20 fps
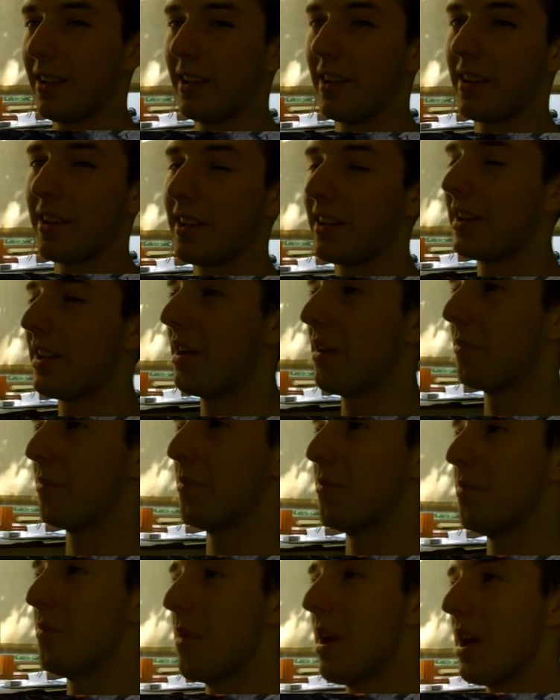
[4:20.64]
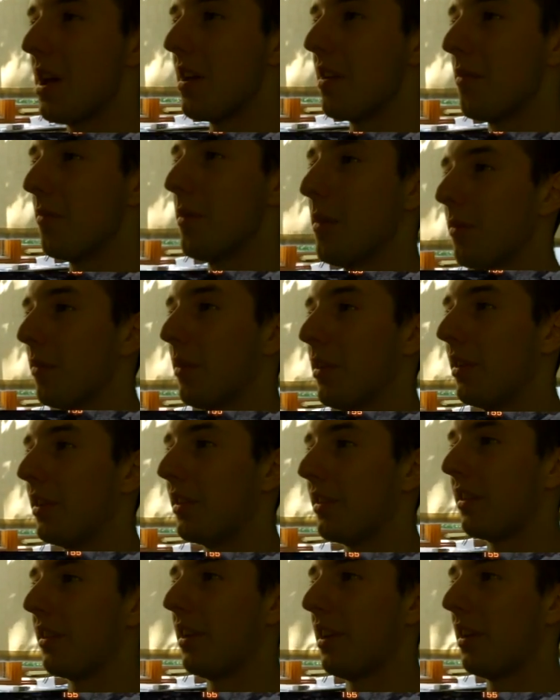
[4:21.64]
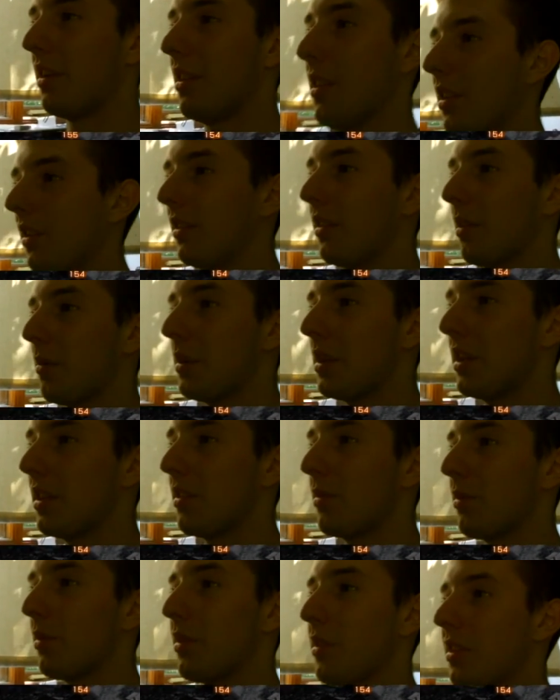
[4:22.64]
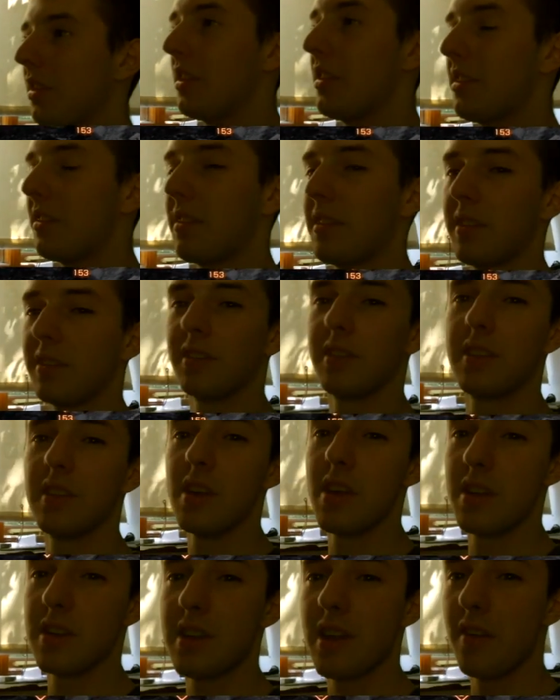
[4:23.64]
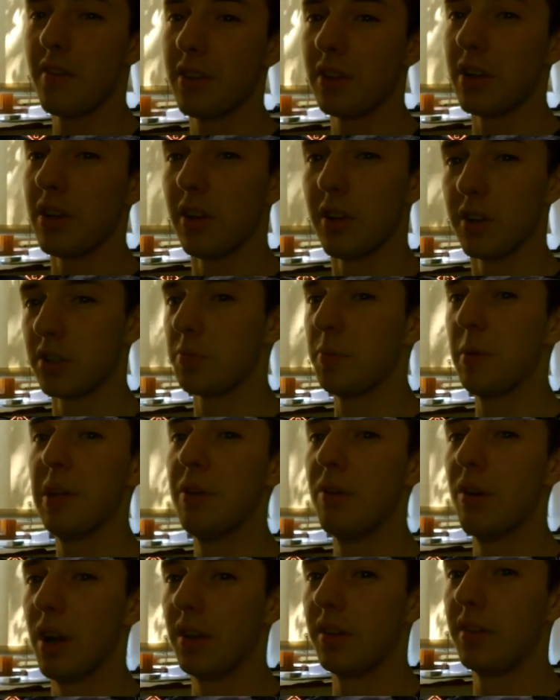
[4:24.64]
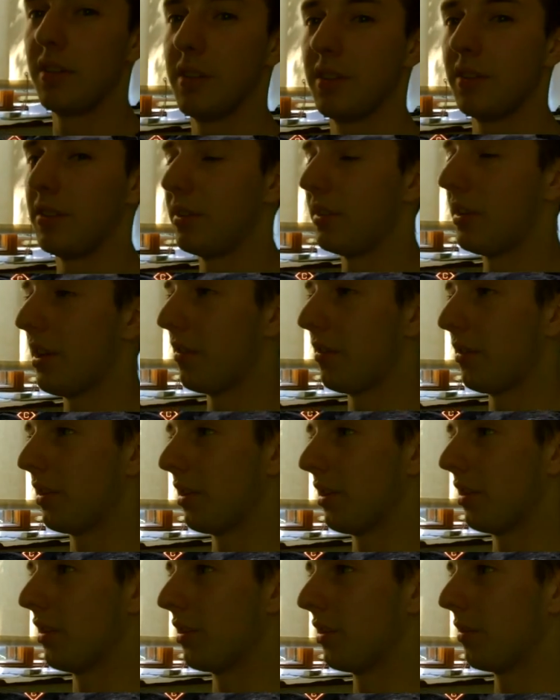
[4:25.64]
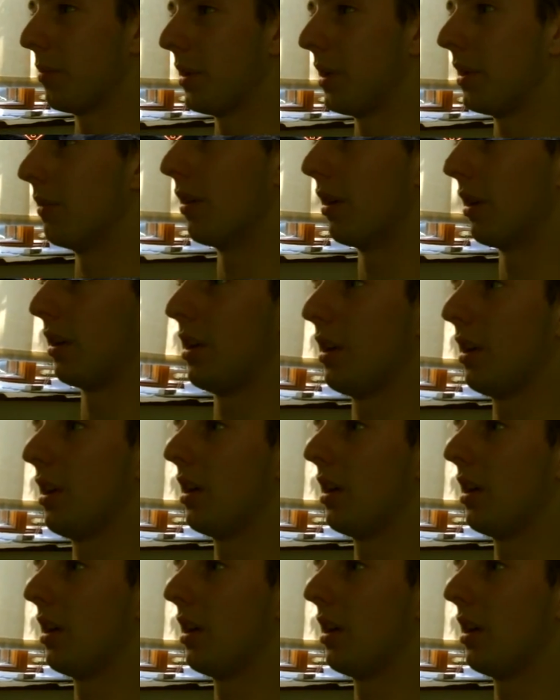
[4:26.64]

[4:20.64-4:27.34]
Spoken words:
And I think that may have been one of the scenarios. I mean, this is definitely not a speed run. This is definitely not a speed run.